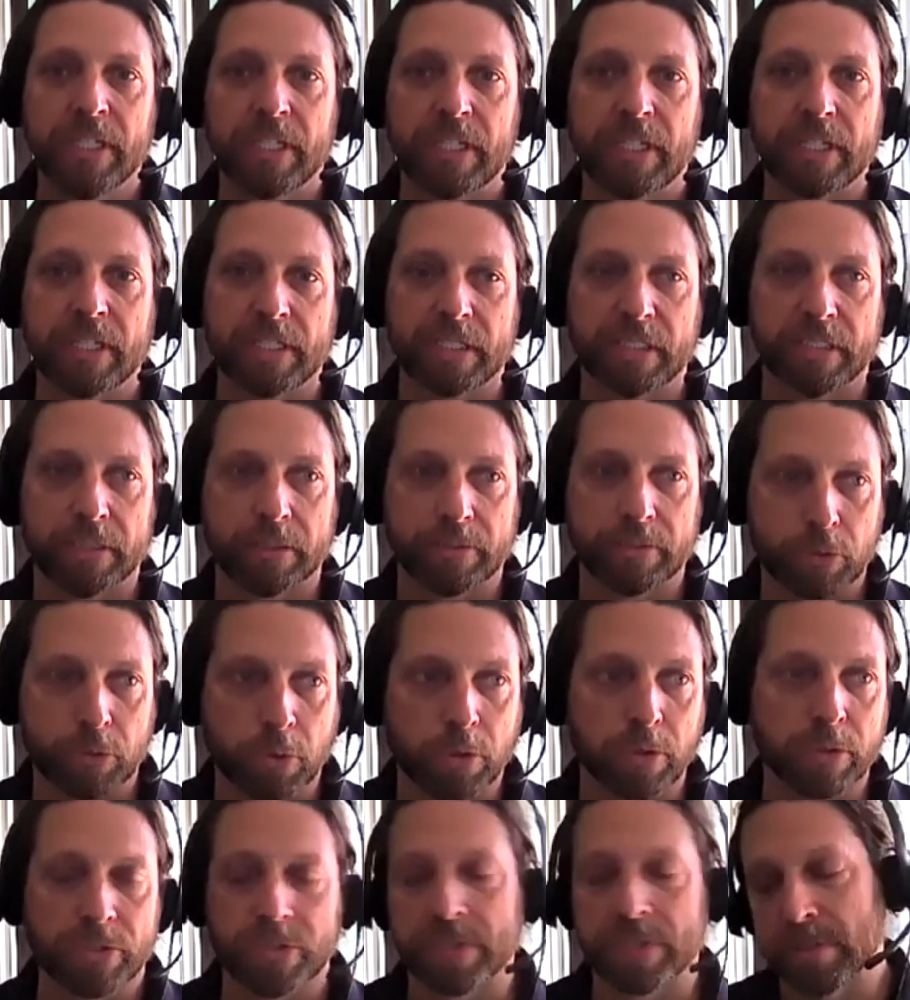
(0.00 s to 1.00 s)
of
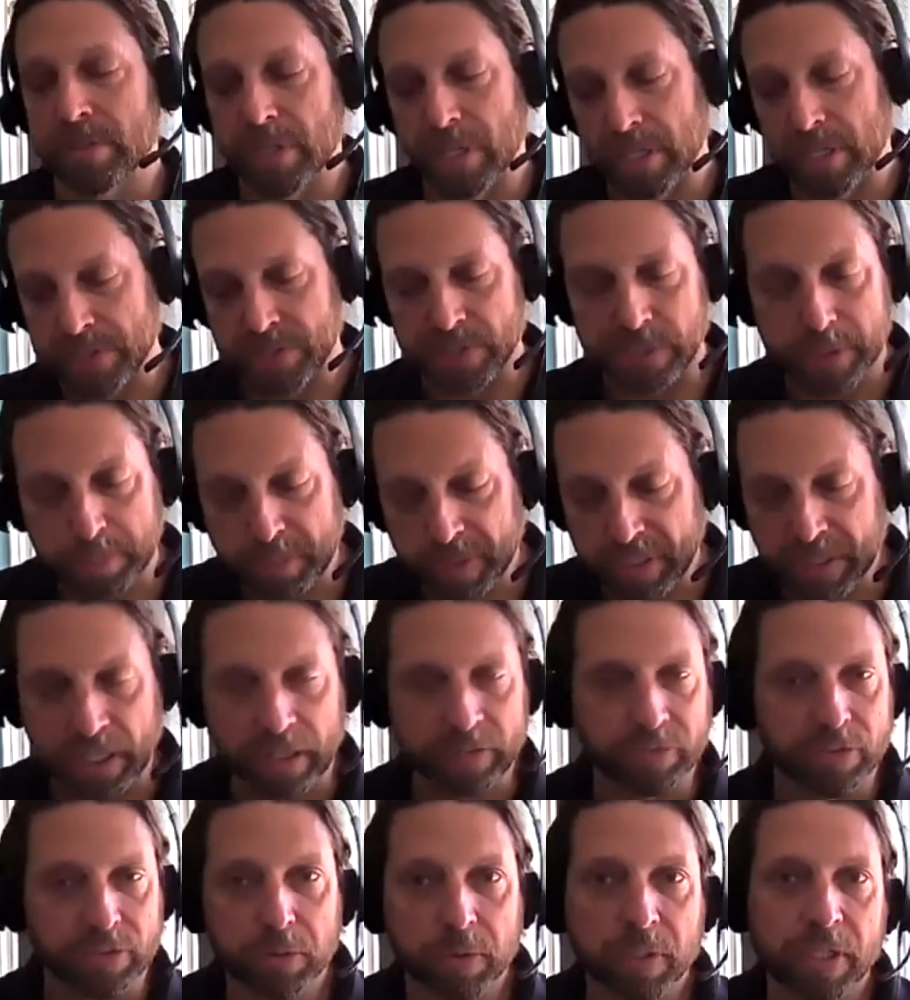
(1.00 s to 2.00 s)
course, as it's been
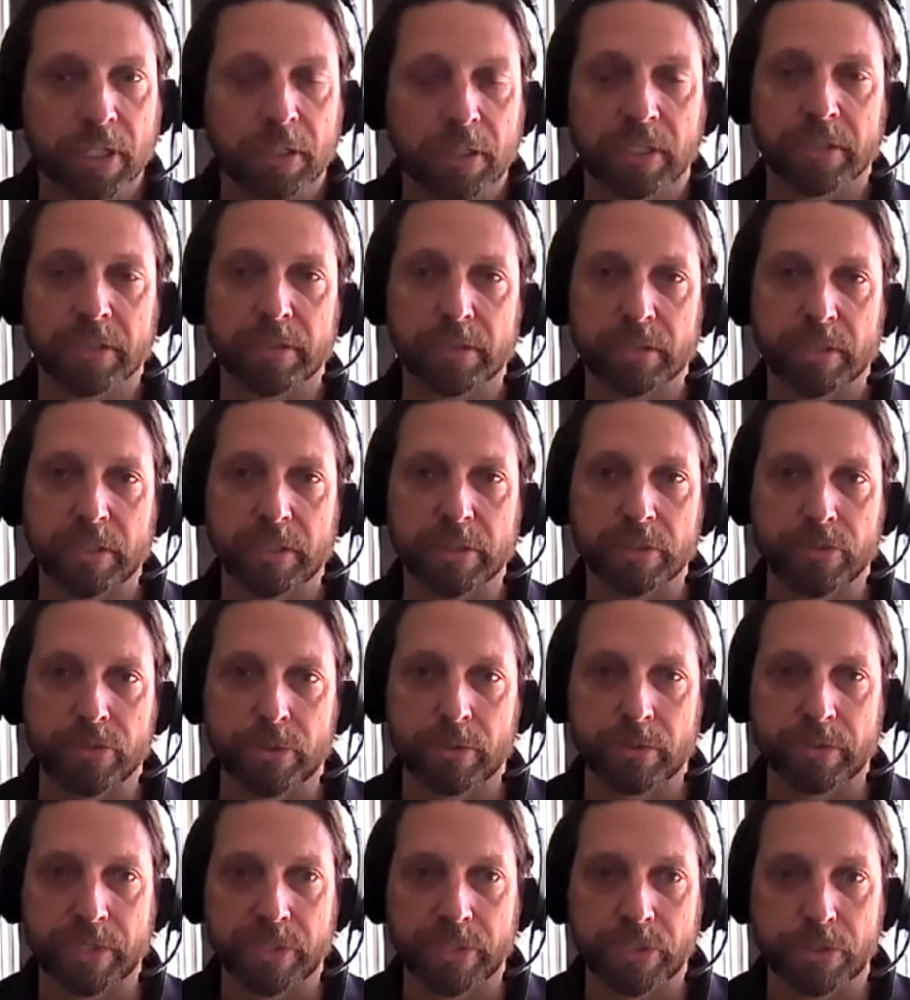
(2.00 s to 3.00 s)
everywhere, and
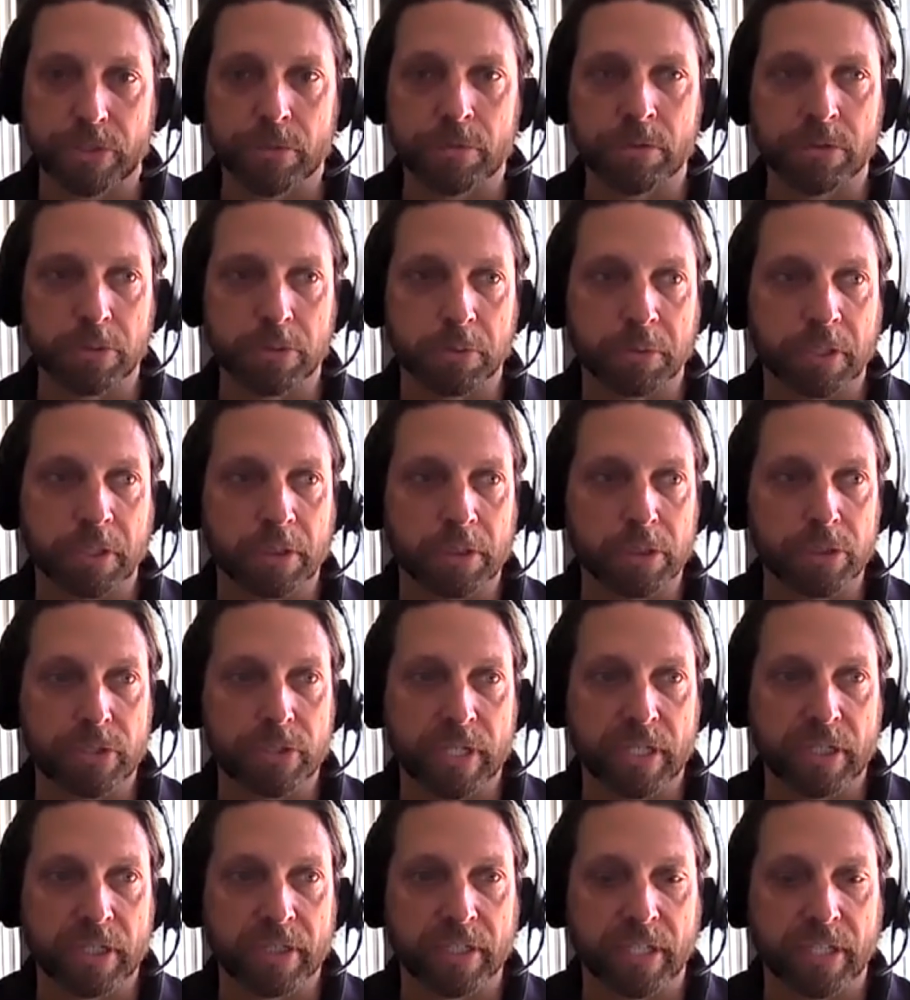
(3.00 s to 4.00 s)
certainly students would
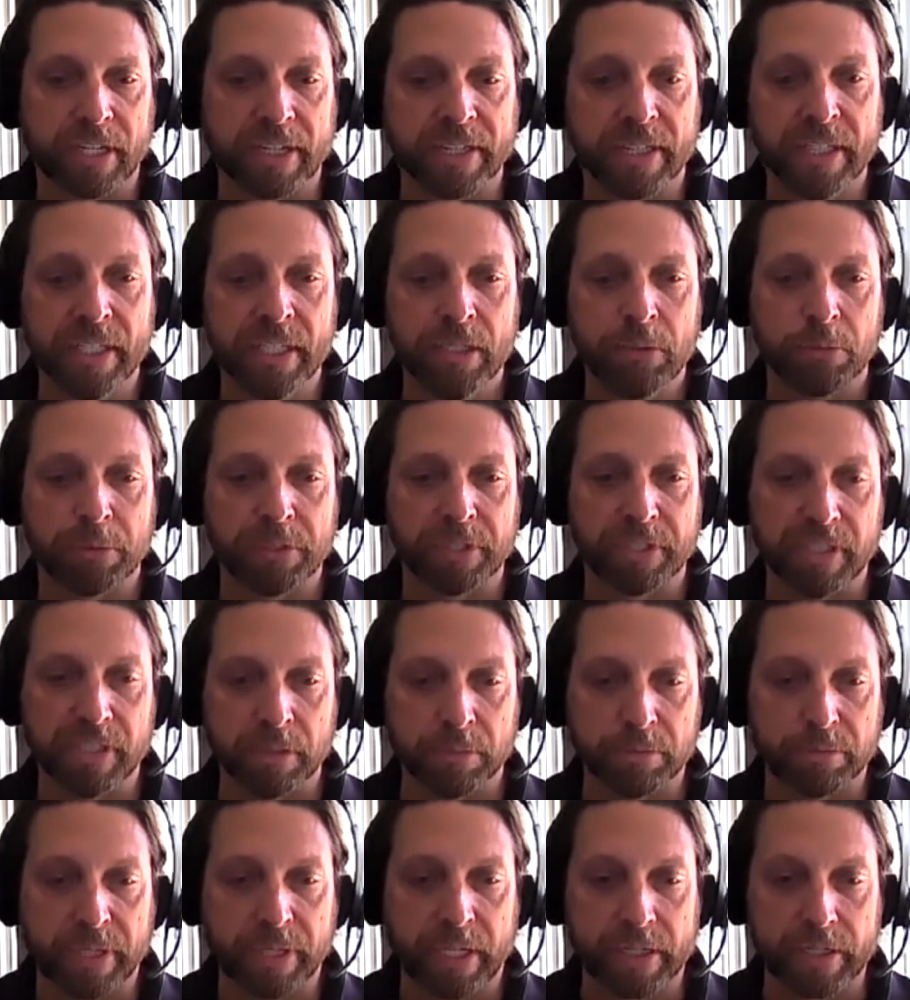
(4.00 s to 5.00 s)
understand that with the
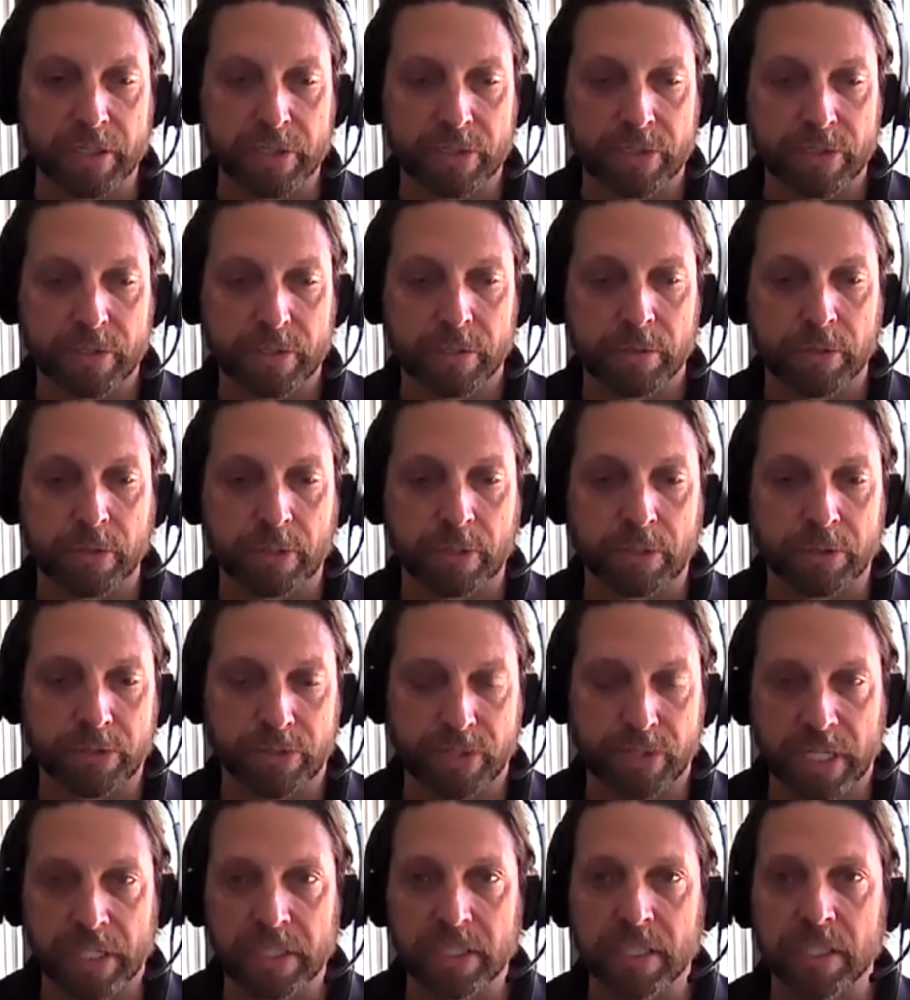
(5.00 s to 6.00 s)
impacts to their
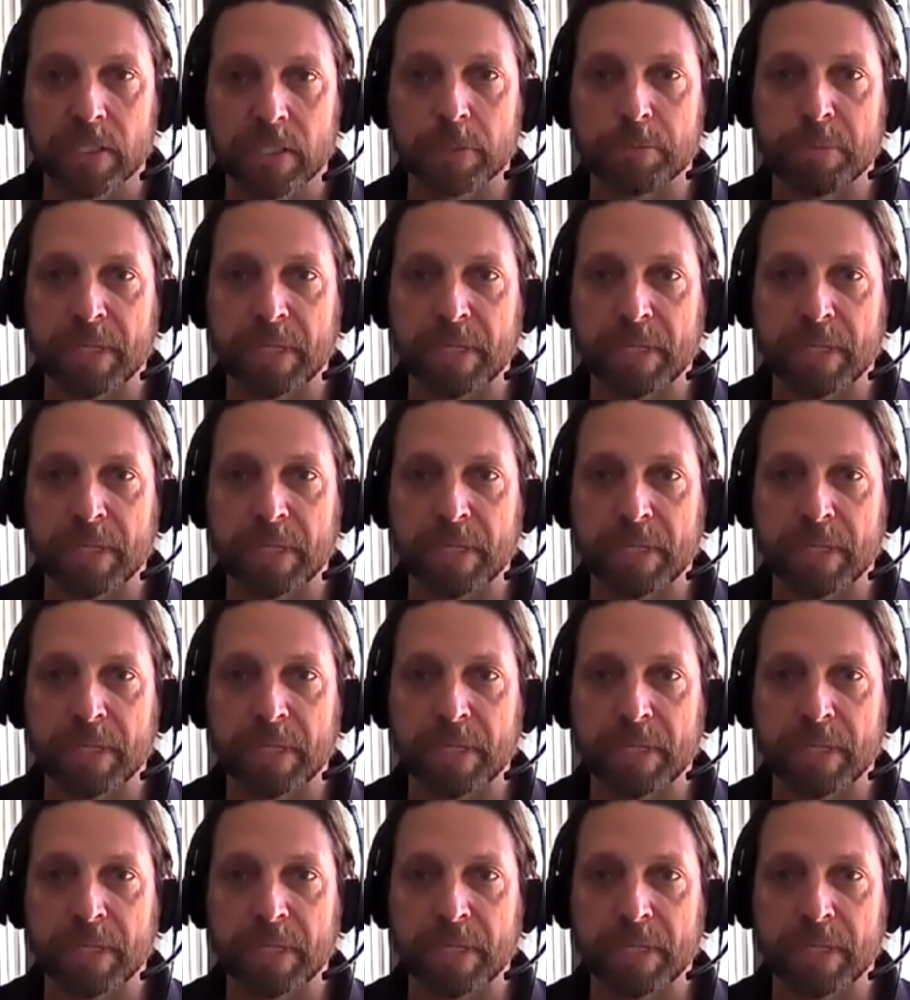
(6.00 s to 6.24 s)
studies.